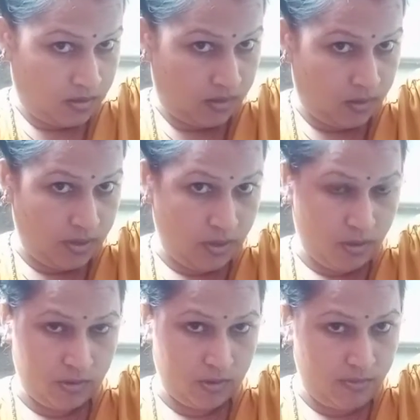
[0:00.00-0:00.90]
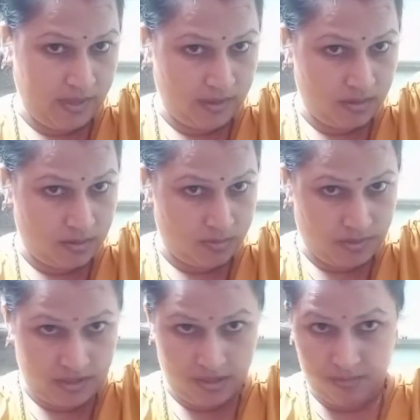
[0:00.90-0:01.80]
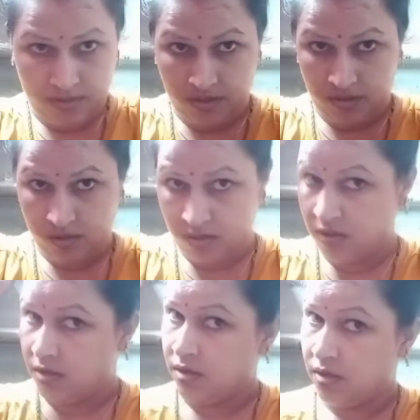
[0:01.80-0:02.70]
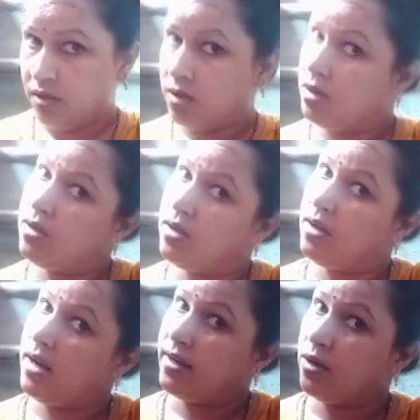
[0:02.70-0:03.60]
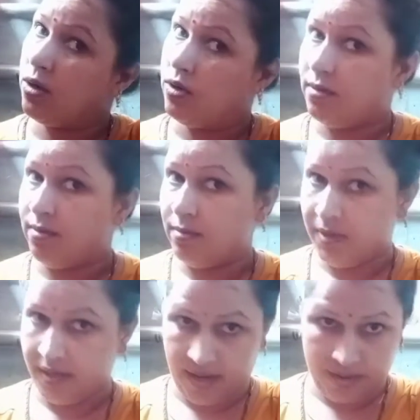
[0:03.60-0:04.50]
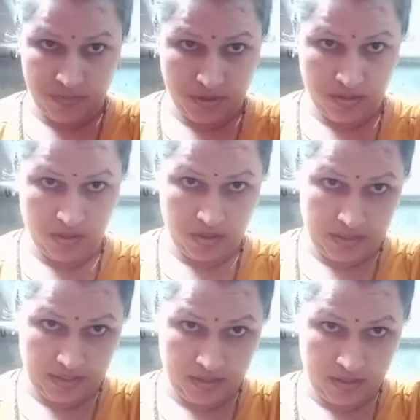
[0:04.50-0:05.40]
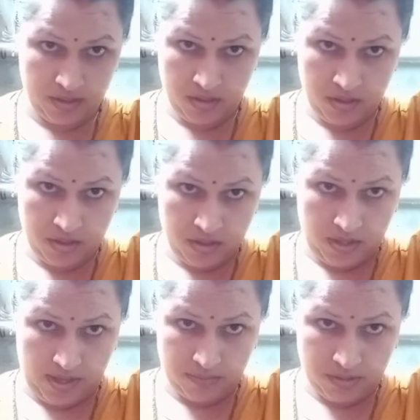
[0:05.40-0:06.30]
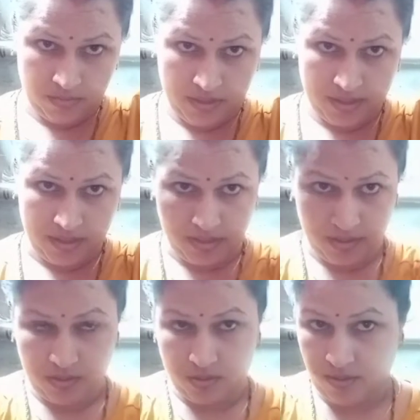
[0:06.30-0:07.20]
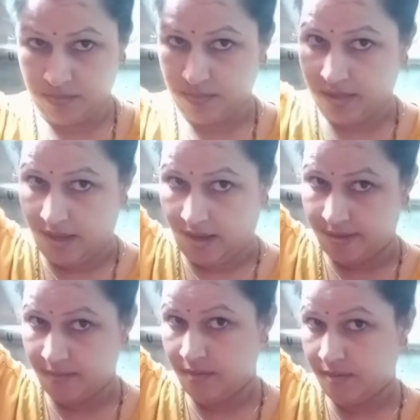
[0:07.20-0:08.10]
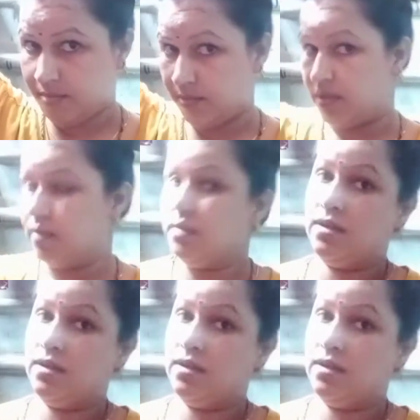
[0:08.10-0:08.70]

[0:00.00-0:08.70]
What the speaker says: You can also make this messy bun like lower bun, but I'm just making it on my high bun,